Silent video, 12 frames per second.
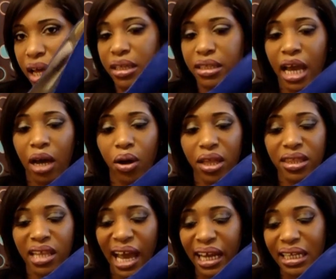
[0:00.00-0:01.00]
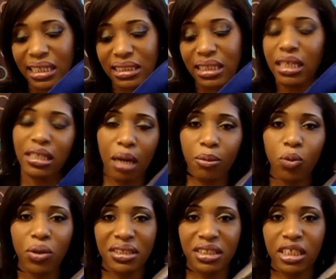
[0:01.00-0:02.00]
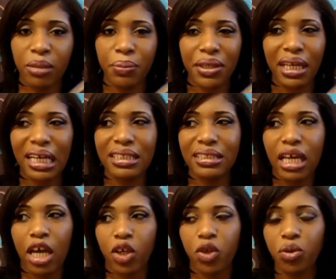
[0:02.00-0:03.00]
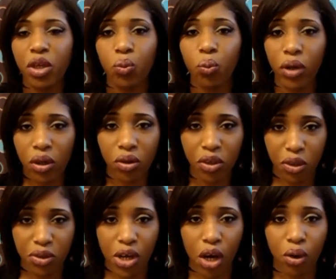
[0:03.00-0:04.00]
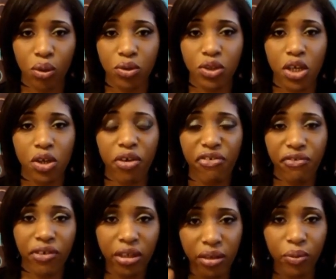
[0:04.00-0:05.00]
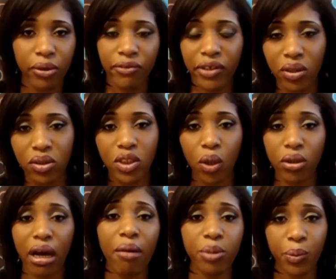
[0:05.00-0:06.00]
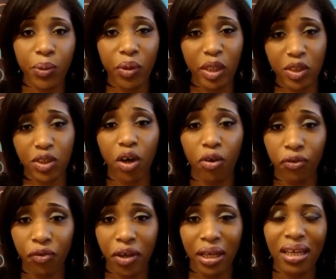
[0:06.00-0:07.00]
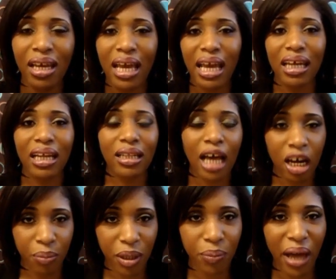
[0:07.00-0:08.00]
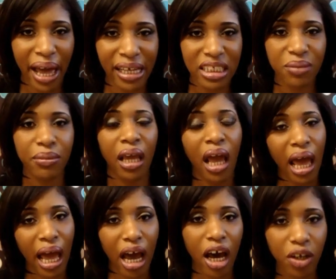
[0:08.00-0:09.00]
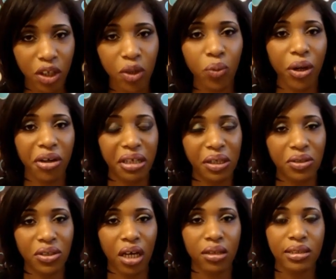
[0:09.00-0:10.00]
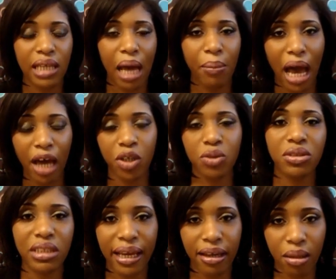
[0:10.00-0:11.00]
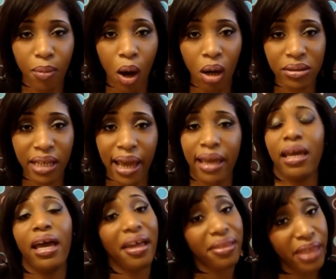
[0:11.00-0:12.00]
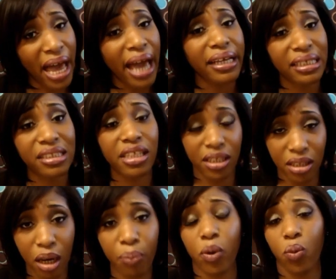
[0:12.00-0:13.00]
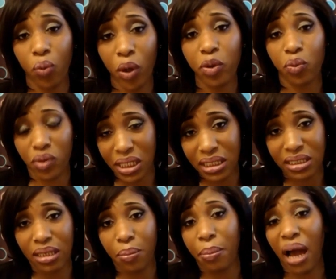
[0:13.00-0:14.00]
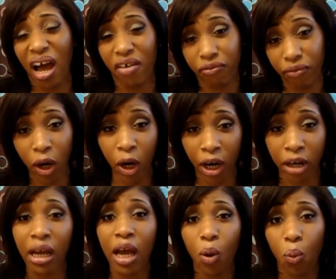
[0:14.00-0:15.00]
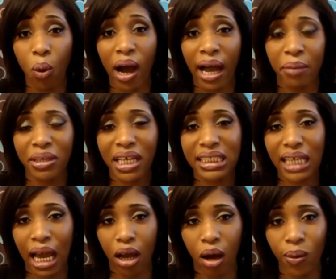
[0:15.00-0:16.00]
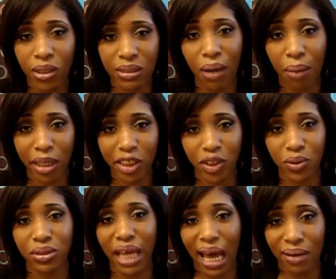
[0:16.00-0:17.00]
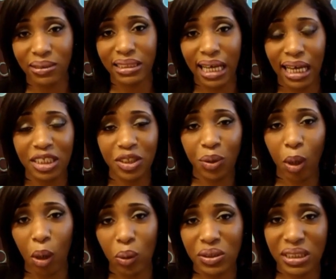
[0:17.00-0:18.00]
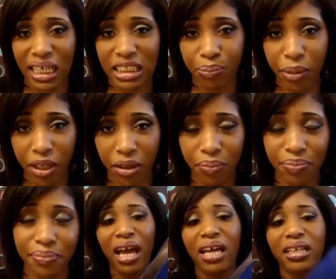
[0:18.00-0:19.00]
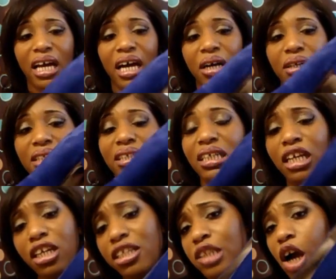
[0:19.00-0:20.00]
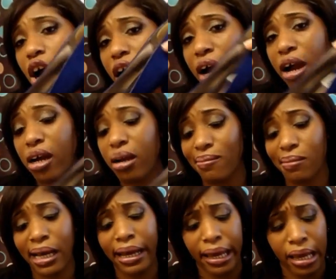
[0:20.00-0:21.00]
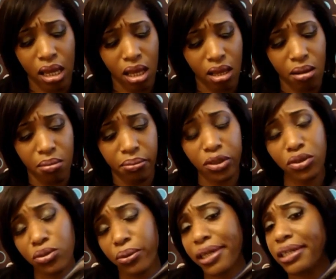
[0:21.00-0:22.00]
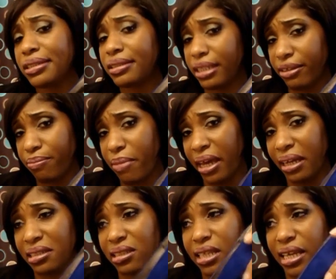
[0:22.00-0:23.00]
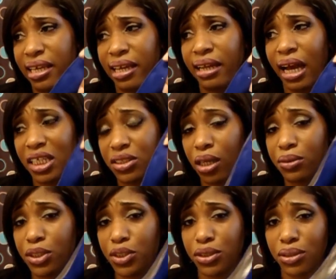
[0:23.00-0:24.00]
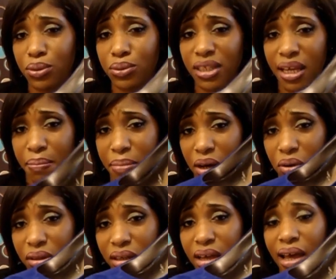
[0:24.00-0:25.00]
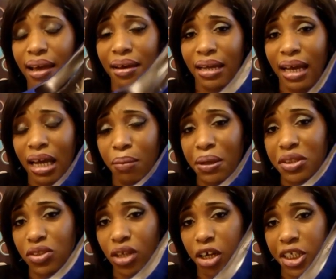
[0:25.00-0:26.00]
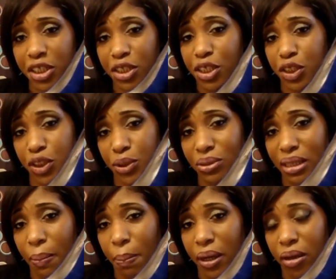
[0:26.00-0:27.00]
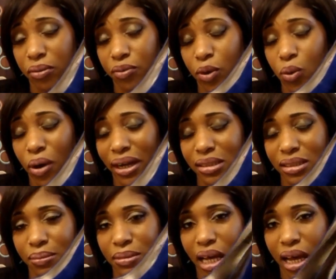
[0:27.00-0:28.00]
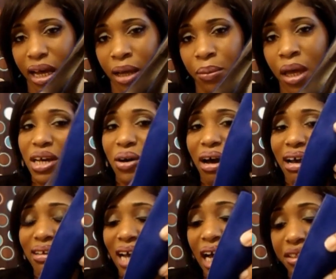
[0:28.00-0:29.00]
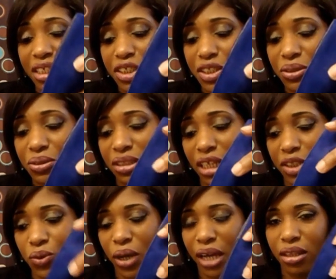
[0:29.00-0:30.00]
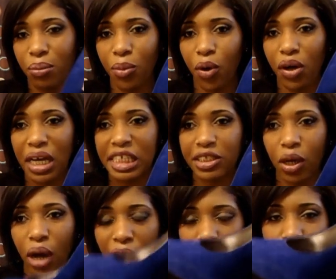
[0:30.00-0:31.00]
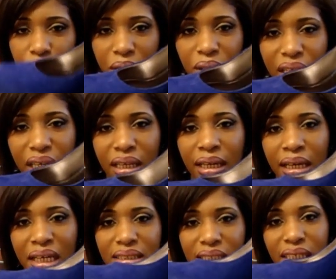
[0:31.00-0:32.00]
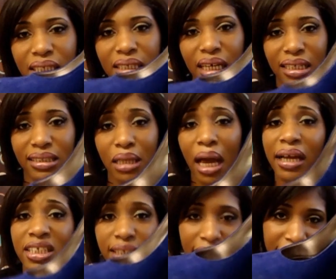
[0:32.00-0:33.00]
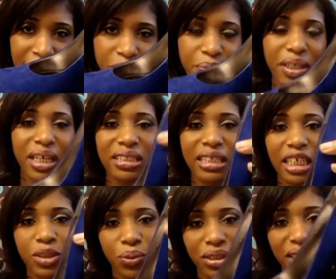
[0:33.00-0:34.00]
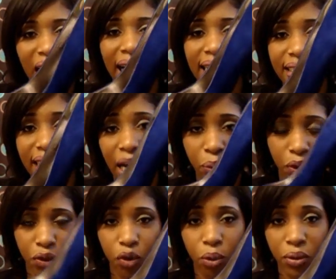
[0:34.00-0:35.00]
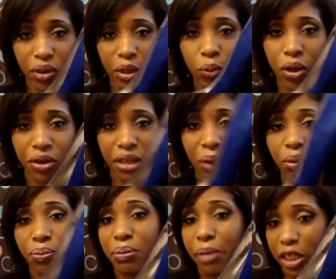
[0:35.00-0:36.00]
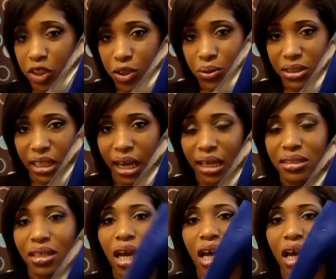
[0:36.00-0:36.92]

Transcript: Now, that is the number one tip because you can wiggle your toes. Your foot will feel so comfortable and so free. And a lot of people ask me, how do you wear heels all the time? How do you stay in them all day? That is the number one reason by far. Why? Because I always buy my shoes half a size to a whole size bigger. Now, these are my blue suede Steve Maddens, and I saw these shoes in Belk. And I have been stalking these shoes in Belk for quite some time. So I got these shoes and I tried them on. So I really needed a size 8 because that's what size I would normally wear. That would be my shoe size.